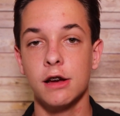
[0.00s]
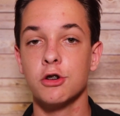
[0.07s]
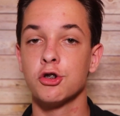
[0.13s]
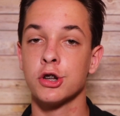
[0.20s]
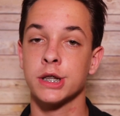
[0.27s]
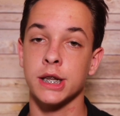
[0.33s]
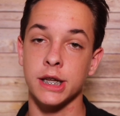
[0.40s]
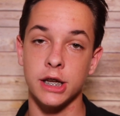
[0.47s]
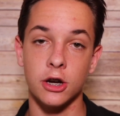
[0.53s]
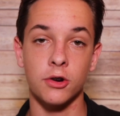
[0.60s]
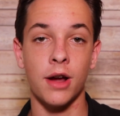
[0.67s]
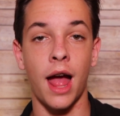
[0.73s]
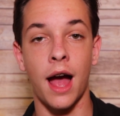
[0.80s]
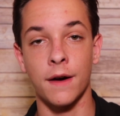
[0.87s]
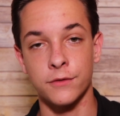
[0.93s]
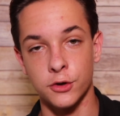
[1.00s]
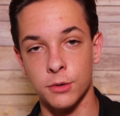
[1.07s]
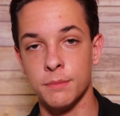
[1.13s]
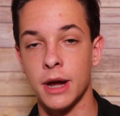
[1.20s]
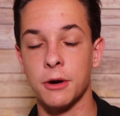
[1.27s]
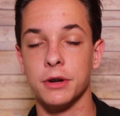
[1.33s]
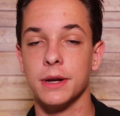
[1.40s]
just a year after
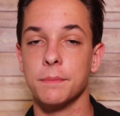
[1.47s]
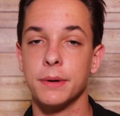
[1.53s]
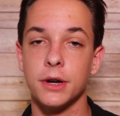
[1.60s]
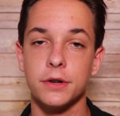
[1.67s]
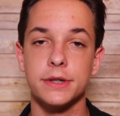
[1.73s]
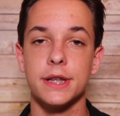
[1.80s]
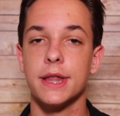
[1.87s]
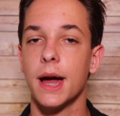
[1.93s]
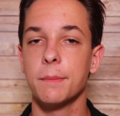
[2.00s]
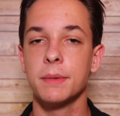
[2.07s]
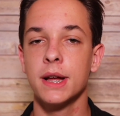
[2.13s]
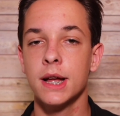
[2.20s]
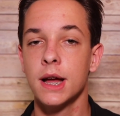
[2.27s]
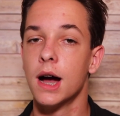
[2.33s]
Mary appeared to them,